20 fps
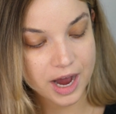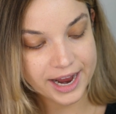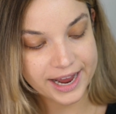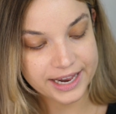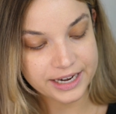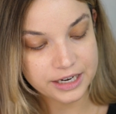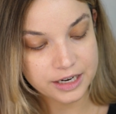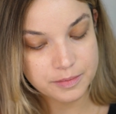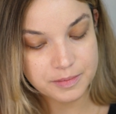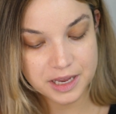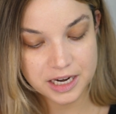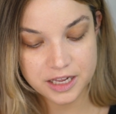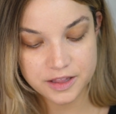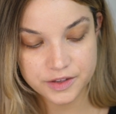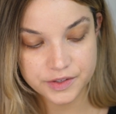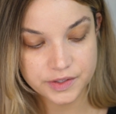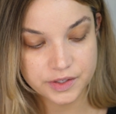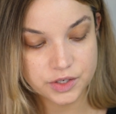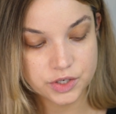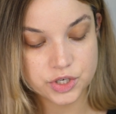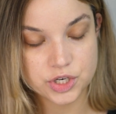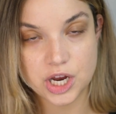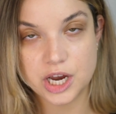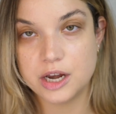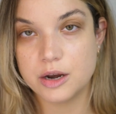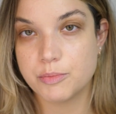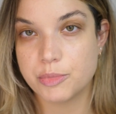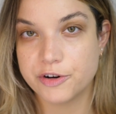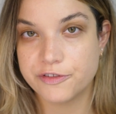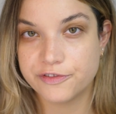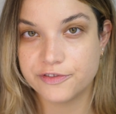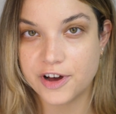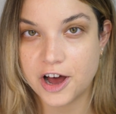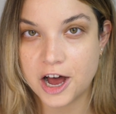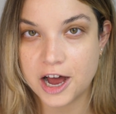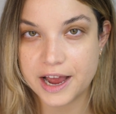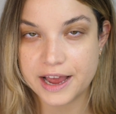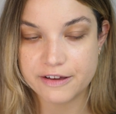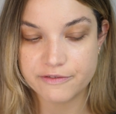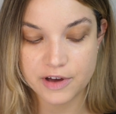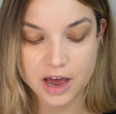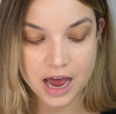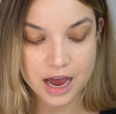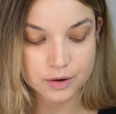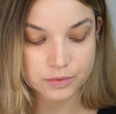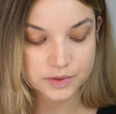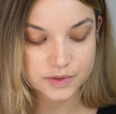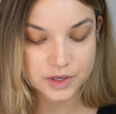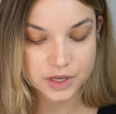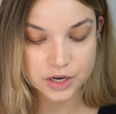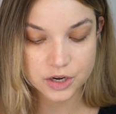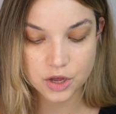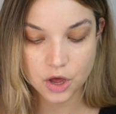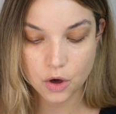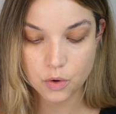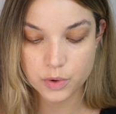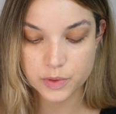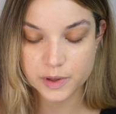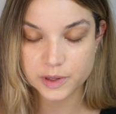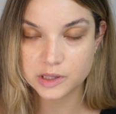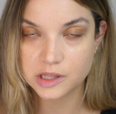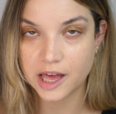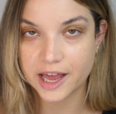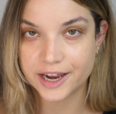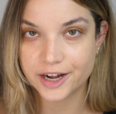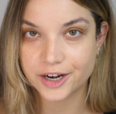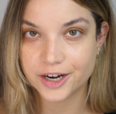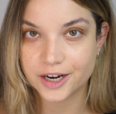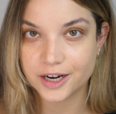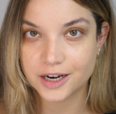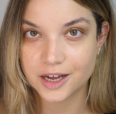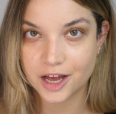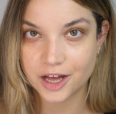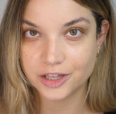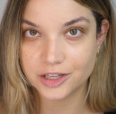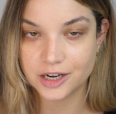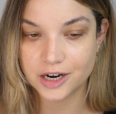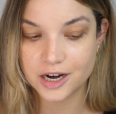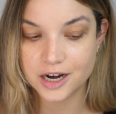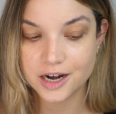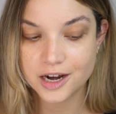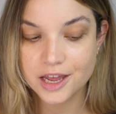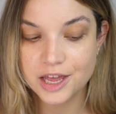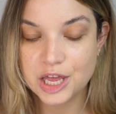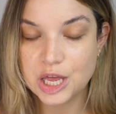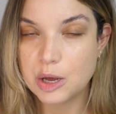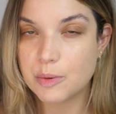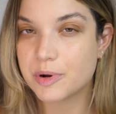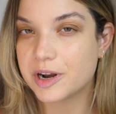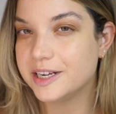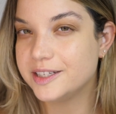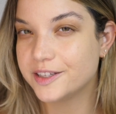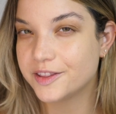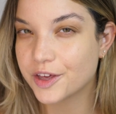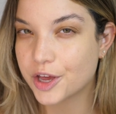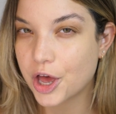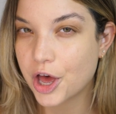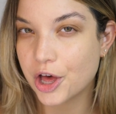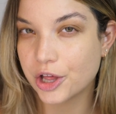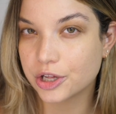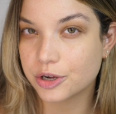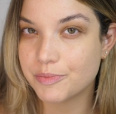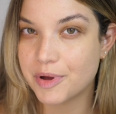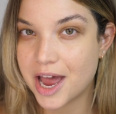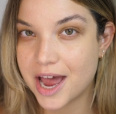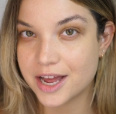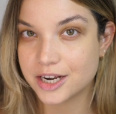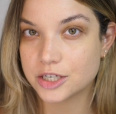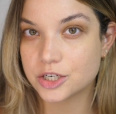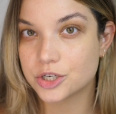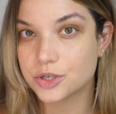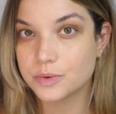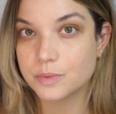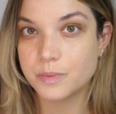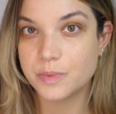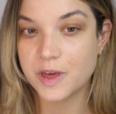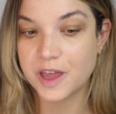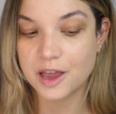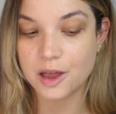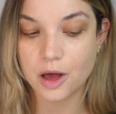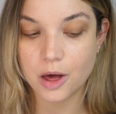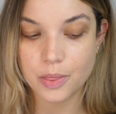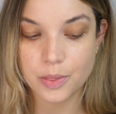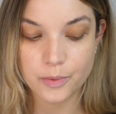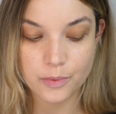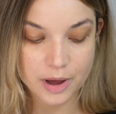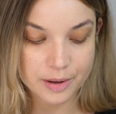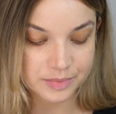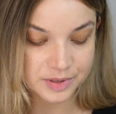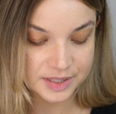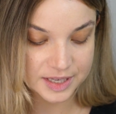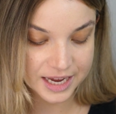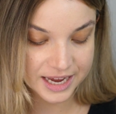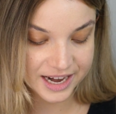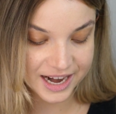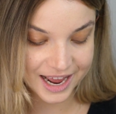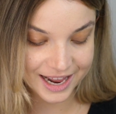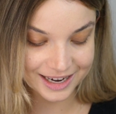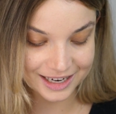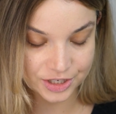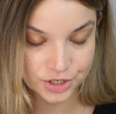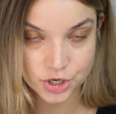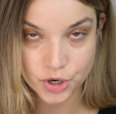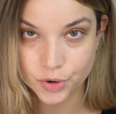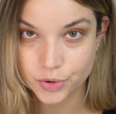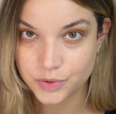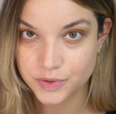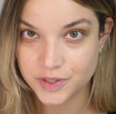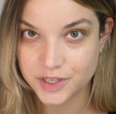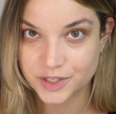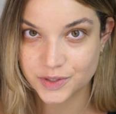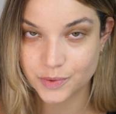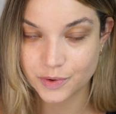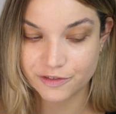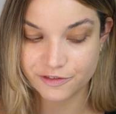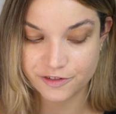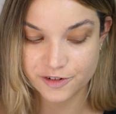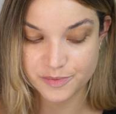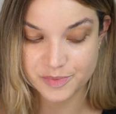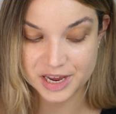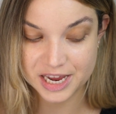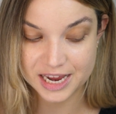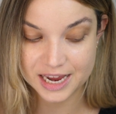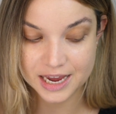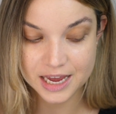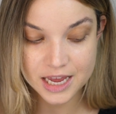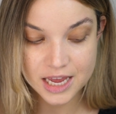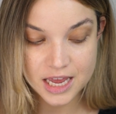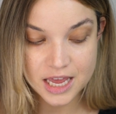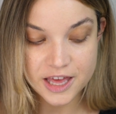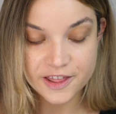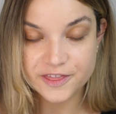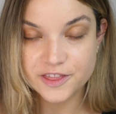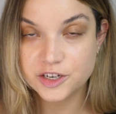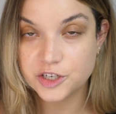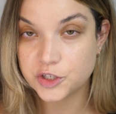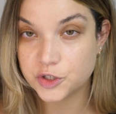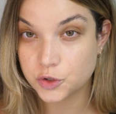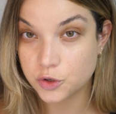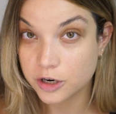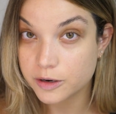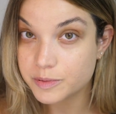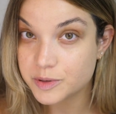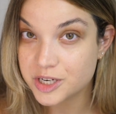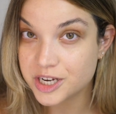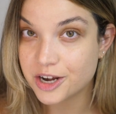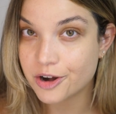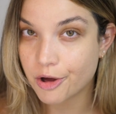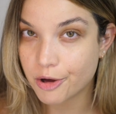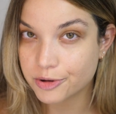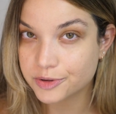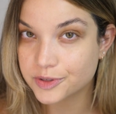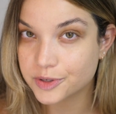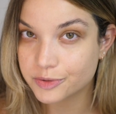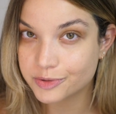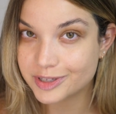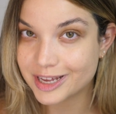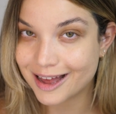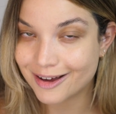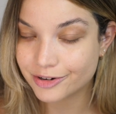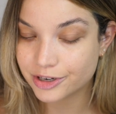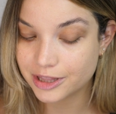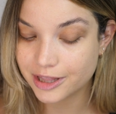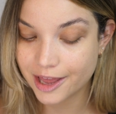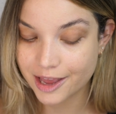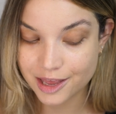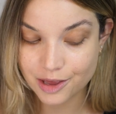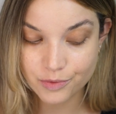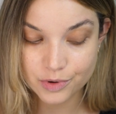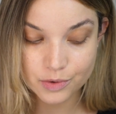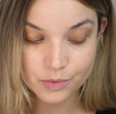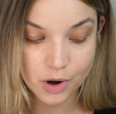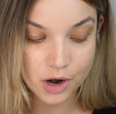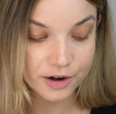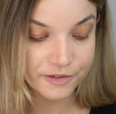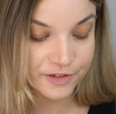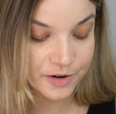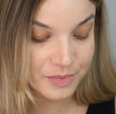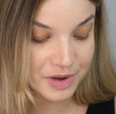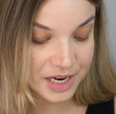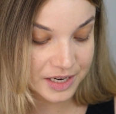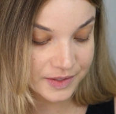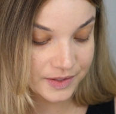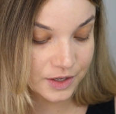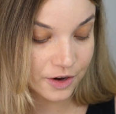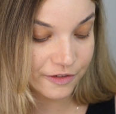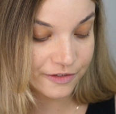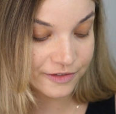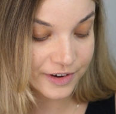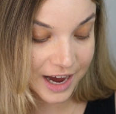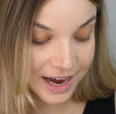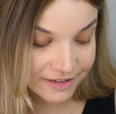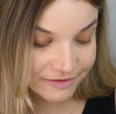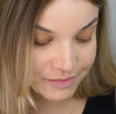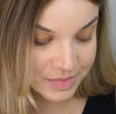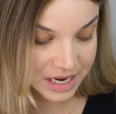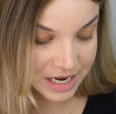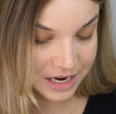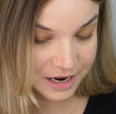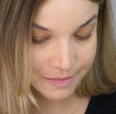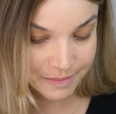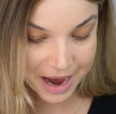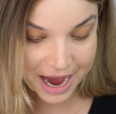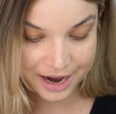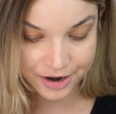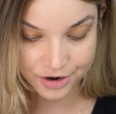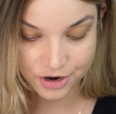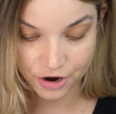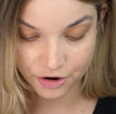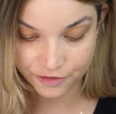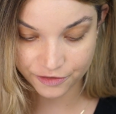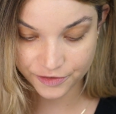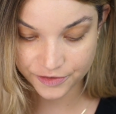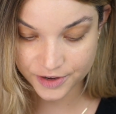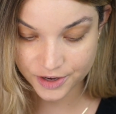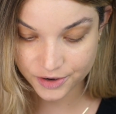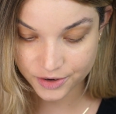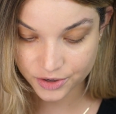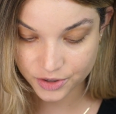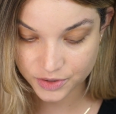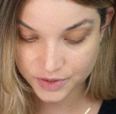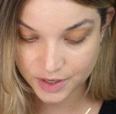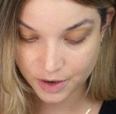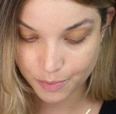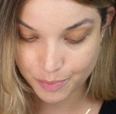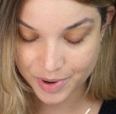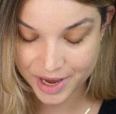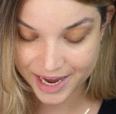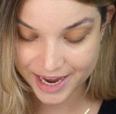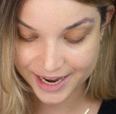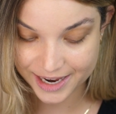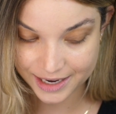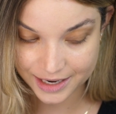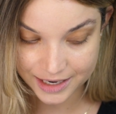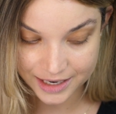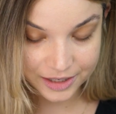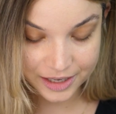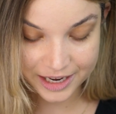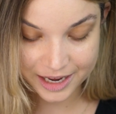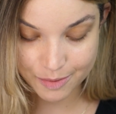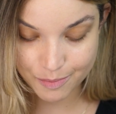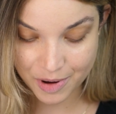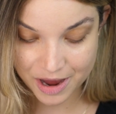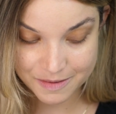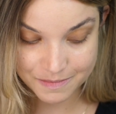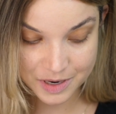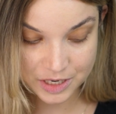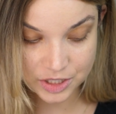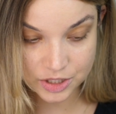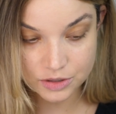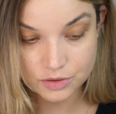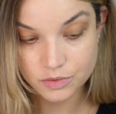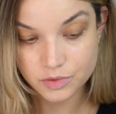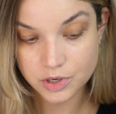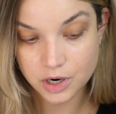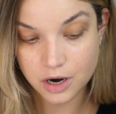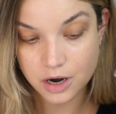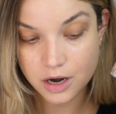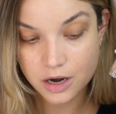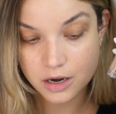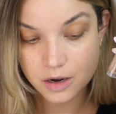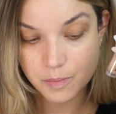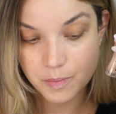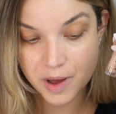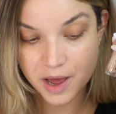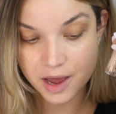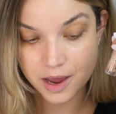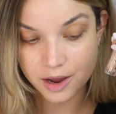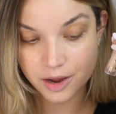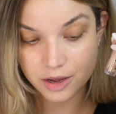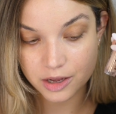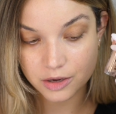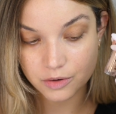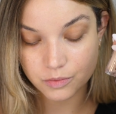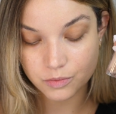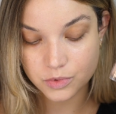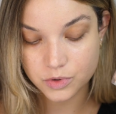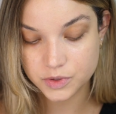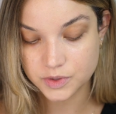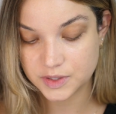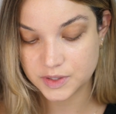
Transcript: I ended up getting this in shade number five. I was gonna go with a lighter color, but I did the color match thing on the website and it chose this one for me. The description also sounded like it would work for me, so 5 medium, I don't know, feels a bit like it might be too dark, but we'll